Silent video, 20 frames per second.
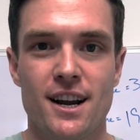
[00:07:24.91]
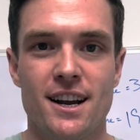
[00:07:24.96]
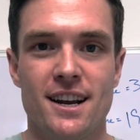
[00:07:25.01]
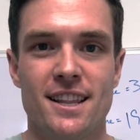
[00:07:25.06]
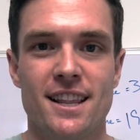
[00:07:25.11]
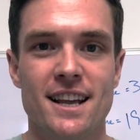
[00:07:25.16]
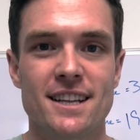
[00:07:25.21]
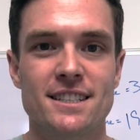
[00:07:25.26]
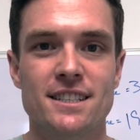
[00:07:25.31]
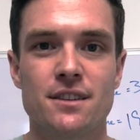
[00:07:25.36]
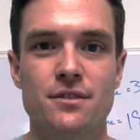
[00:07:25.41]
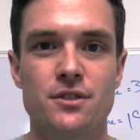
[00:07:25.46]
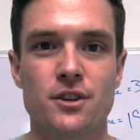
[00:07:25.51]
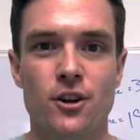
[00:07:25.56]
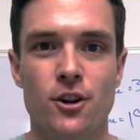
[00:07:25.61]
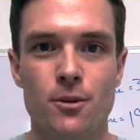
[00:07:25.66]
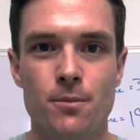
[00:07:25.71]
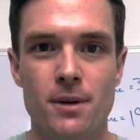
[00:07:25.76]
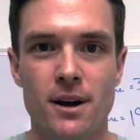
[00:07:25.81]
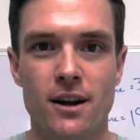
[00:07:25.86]
that stuff's
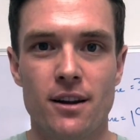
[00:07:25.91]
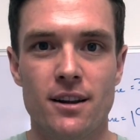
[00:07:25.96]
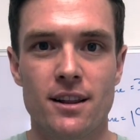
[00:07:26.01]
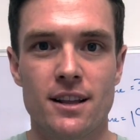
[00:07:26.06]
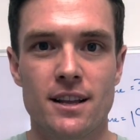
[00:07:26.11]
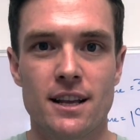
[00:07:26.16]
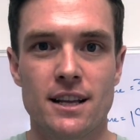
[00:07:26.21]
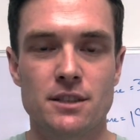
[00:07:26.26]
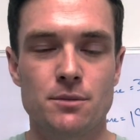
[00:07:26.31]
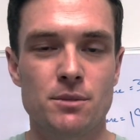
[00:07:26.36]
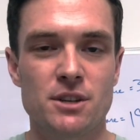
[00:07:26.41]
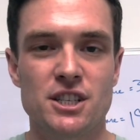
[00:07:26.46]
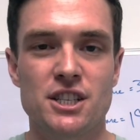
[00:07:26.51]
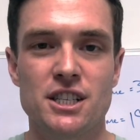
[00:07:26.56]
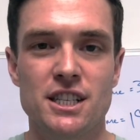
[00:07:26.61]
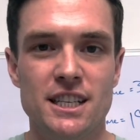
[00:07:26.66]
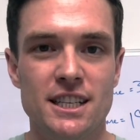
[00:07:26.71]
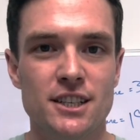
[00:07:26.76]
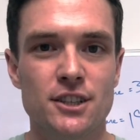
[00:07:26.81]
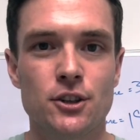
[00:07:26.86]
all about as much
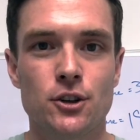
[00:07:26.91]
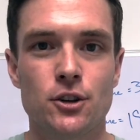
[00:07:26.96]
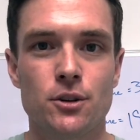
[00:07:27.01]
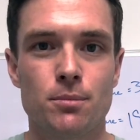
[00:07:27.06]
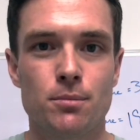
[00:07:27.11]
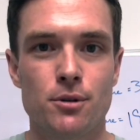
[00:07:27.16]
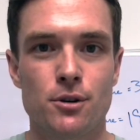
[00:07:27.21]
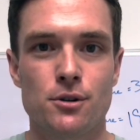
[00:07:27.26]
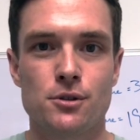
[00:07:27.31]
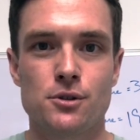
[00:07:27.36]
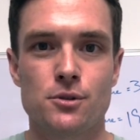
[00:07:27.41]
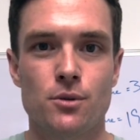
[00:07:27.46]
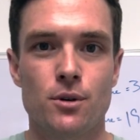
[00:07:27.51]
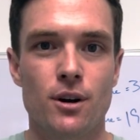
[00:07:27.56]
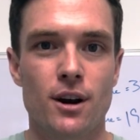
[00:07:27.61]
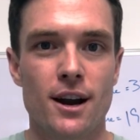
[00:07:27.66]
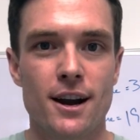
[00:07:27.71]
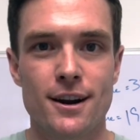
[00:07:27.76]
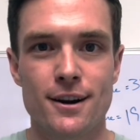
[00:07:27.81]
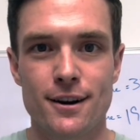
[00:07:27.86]
yield per
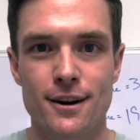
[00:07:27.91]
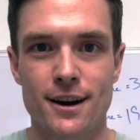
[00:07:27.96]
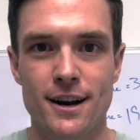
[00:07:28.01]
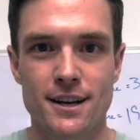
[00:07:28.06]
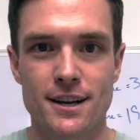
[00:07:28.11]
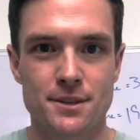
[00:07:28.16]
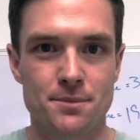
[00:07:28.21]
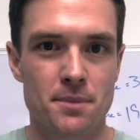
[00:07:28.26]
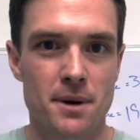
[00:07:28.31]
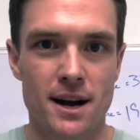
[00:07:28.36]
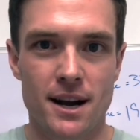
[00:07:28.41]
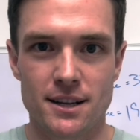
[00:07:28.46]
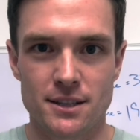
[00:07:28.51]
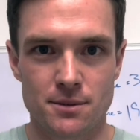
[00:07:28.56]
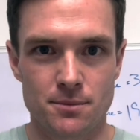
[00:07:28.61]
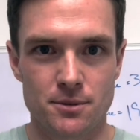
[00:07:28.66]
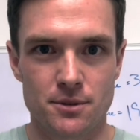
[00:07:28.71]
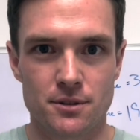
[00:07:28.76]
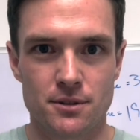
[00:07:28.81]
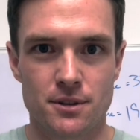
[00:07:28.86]
square acre as
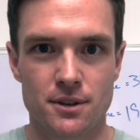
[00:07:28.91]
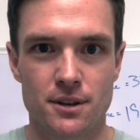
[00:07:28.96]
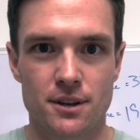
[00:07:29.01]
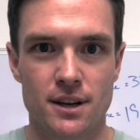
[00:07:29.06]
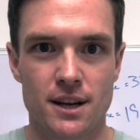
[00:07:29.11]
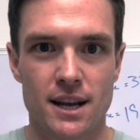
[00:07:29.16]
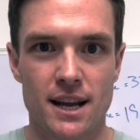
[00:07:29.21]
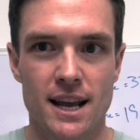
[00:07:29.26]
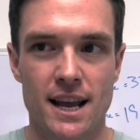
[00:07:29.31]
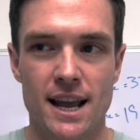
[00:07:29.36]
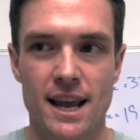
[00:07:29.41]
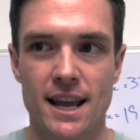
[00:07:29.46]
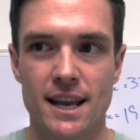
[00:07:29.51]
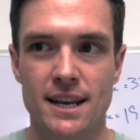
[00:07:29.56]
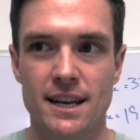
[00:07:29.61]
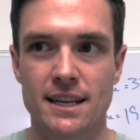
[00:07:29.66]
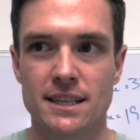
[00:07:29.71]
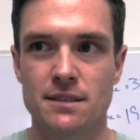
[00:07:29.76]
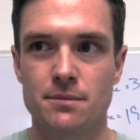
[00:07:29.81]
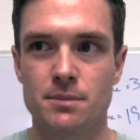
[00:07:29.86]
possible. And
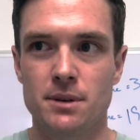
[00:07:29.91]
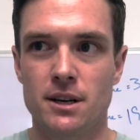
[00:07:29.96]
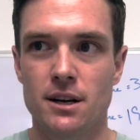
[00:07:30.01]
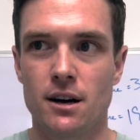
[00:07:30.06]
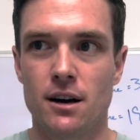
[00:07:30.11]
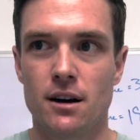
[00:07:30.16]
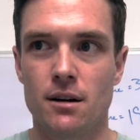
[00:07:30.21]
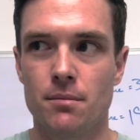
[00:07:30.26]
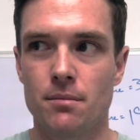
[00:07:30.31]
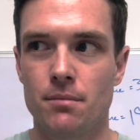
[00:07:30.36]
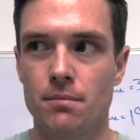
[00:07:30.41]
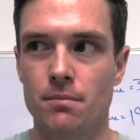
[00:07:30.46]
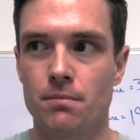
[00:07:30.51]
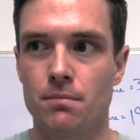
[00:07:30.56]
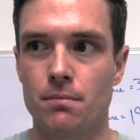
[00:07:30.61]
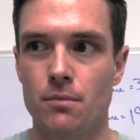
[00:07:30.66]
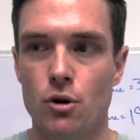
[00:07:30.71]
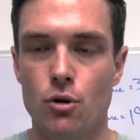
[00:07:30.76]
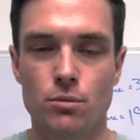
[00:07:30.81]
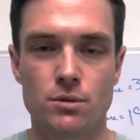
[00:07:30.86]
it's become
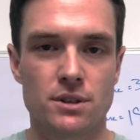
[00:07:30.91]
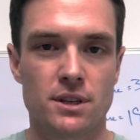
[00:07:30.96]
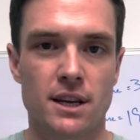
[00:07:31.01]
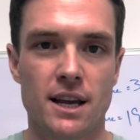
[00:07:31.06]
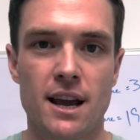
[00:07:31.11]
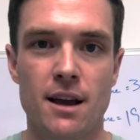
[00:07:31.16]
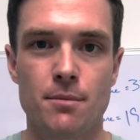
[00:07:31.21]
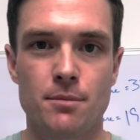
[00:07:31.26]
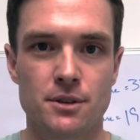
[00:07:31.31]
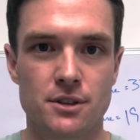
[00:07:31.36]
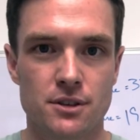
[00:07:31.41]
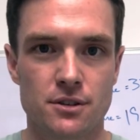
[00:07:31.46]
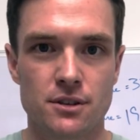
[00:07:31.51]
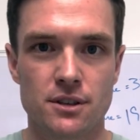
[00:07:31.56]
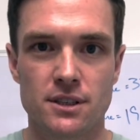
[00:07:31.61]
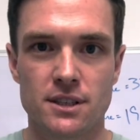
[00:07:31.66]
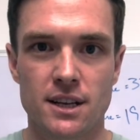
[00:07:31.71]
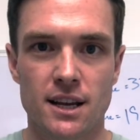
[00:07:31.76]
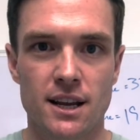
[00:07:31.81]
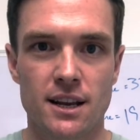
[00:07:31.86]
almost a chemistry
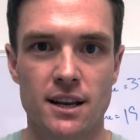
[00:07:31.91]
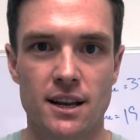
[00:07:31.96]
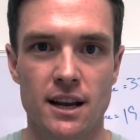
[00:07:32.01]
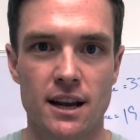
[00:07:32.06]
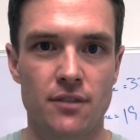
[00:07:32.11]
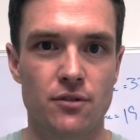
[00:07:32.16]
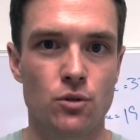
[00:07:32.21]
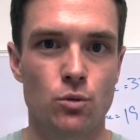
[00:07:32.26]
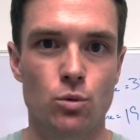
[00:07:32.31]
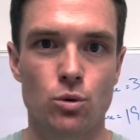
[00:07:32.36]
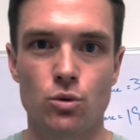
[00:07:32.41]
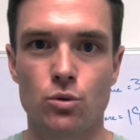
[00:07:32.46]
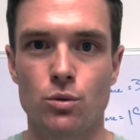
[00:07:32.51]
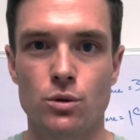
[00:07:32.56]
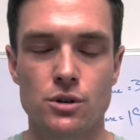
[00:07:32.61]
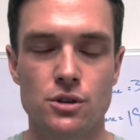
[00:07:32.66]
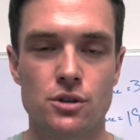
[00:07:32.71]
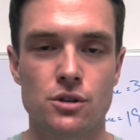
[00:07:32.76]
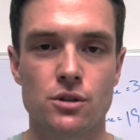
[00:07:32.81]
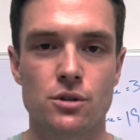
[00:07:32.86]
set. After World War
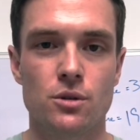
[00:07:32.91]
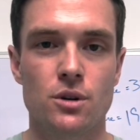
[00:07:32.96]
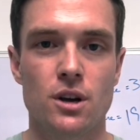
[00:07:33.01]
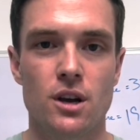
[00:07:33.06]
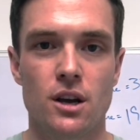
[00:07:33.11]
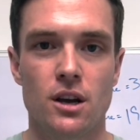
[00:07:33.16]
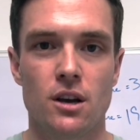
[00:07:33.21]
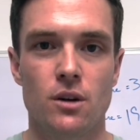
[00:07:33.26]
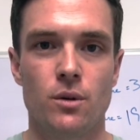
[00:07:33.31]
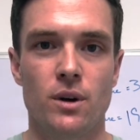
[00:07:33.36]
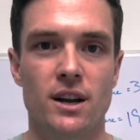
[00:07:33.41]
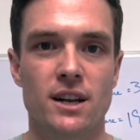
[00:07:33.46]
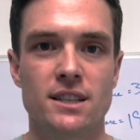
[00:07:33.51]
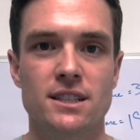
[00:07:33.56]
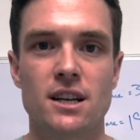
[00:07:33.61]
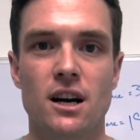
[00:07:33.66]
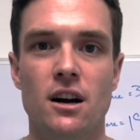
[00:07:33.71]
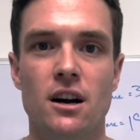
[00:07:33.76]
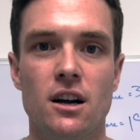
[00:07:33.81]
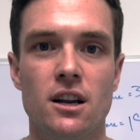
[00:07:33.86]
II, we had a
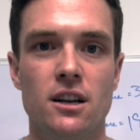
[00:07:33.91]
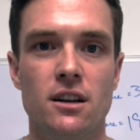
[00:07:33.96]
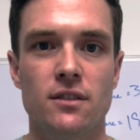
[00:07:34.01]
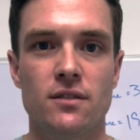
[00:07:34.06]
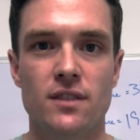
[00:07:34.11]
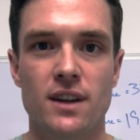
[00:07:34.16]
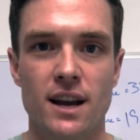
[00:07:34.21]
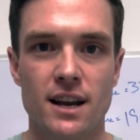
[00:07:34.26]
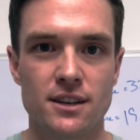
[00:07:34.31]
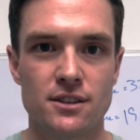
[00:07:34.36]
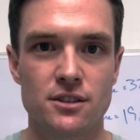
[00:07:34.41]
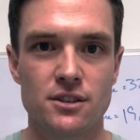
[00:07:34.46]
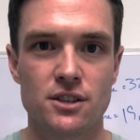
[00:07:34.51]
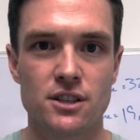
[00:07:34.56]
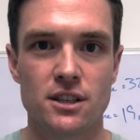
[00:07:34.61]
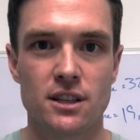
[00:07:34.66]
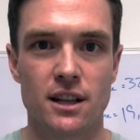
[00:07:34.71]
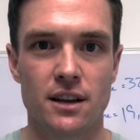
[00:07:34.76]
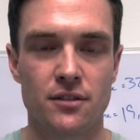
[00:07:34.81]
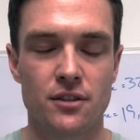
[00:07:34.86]
ton of
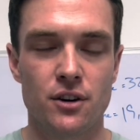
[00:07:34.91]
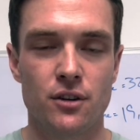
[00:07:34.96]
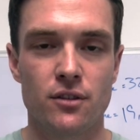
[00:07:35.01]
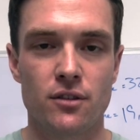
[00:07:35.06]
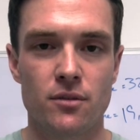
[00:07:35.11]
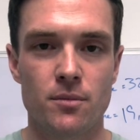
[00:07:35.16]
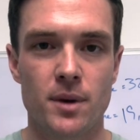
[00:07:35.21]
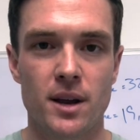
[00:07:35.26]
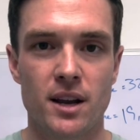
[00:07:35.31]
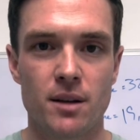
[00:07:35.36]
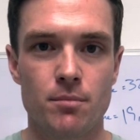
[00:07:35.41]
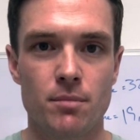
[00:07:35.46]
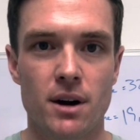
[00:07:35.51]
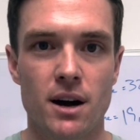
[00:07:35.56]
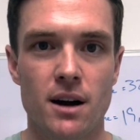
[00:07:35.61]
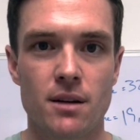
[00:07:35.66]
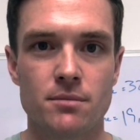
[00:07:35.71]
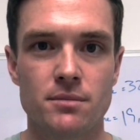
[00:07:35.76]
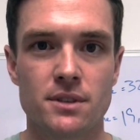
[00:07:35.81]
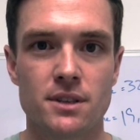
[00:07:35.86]
nitrogen left over from making
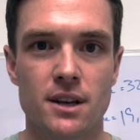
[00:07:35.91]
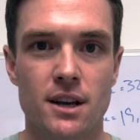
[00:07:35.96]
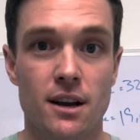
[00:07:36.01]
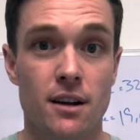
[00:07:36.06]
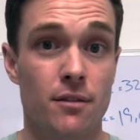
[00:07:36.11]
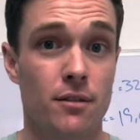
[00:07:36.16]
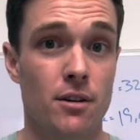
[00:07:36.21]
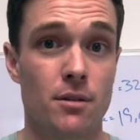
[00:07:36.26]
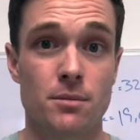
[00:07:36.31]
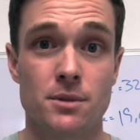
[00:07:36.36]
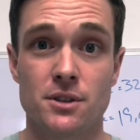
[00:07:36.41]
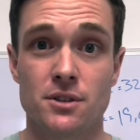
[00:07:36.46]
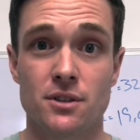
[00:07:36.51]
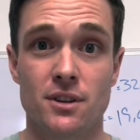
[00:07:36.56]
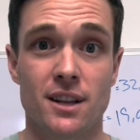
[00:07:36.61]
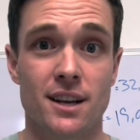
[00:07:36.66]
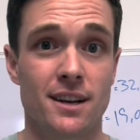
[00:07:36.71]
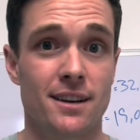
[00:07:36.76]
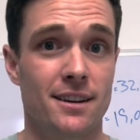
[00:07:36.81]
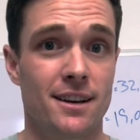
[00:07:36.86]
bombs. Farmers were
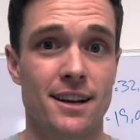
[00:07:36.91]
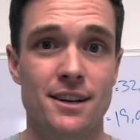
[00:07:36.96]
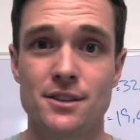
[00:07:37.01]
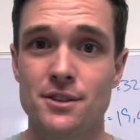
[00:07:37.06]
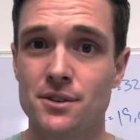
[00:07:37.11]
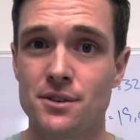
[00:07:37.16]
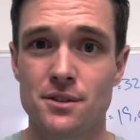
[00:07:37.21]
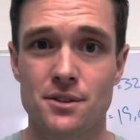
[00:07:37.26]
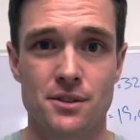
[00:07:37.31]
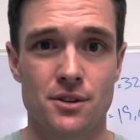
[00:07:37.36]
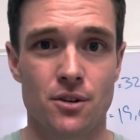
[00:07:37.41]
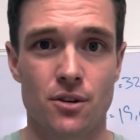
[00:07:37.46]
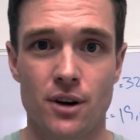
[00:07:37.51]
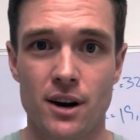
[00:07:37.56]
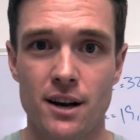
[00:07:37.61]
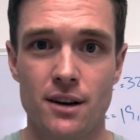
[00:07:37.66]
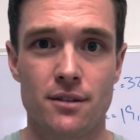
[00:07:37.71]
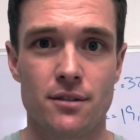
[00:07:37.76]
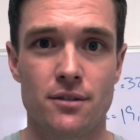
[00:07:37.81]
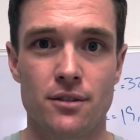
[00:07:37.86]
like, nitrogen's
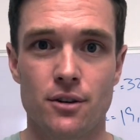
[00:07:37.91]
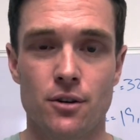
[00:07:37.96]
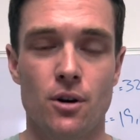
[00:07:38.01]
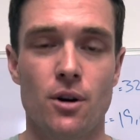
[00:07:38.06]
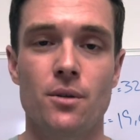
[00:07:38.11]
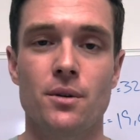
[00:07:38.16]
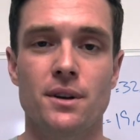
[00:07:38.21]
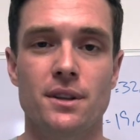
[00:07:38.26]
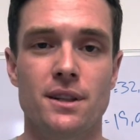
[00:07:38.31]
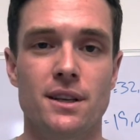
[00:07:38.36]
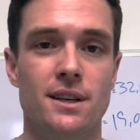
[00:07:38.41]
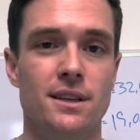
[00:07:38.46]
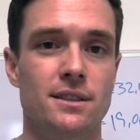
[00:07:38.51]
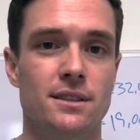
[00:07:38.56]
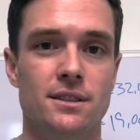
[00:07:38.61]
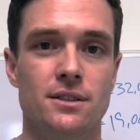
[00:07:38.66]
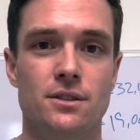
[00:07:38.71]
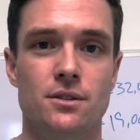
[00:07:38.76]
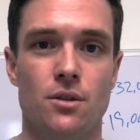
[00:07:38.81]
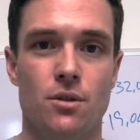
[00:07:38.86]
great for growing things.
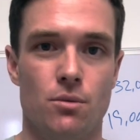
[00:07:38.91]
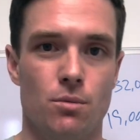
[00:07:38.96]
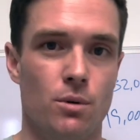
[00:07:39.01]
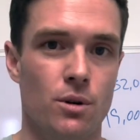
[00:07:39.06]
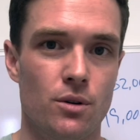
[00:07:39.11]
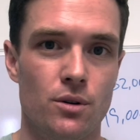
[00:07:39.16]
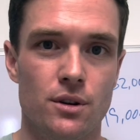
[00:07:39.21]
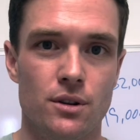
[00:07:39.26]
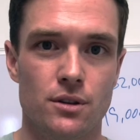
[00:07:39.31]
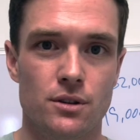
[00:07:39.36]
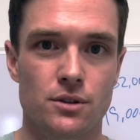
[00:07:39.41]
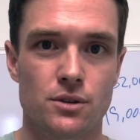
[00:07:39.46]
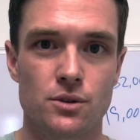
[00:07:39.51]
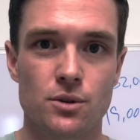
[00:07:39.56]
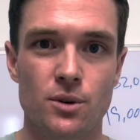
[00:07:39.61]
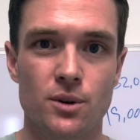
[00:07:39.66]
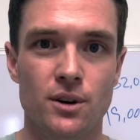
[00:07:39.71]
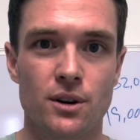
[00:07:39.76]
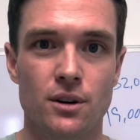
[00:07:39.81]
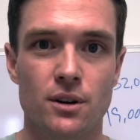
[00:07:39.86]
Let's throw it in the
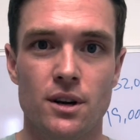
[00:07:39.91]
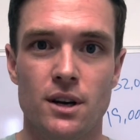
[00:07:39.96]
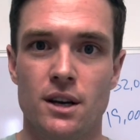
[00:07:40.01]
soil.